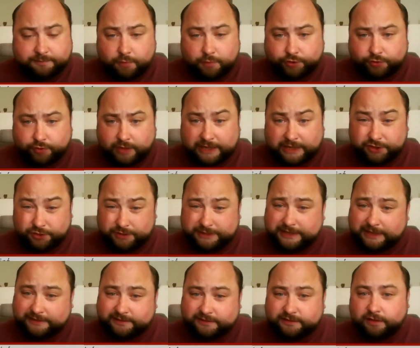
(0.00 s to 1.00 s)
module.
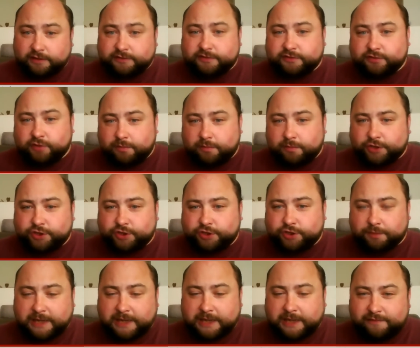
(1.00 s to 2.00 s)
Actually, that's not so much a
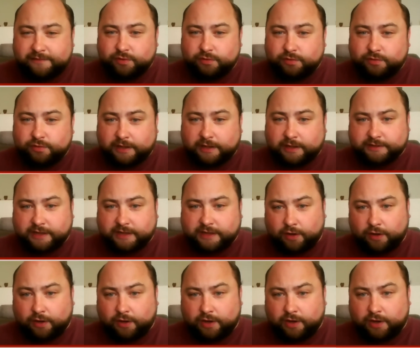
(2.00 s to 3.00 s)
preview as
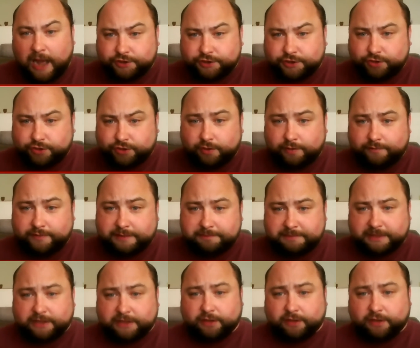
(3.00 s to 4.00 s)
a large chunk of
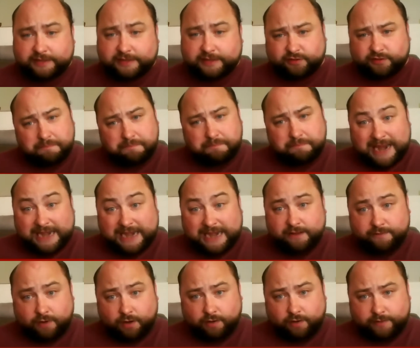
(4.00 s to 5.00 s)
it, because that's the
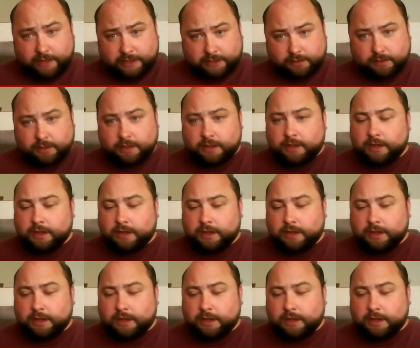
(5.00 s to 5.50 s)
main level of it.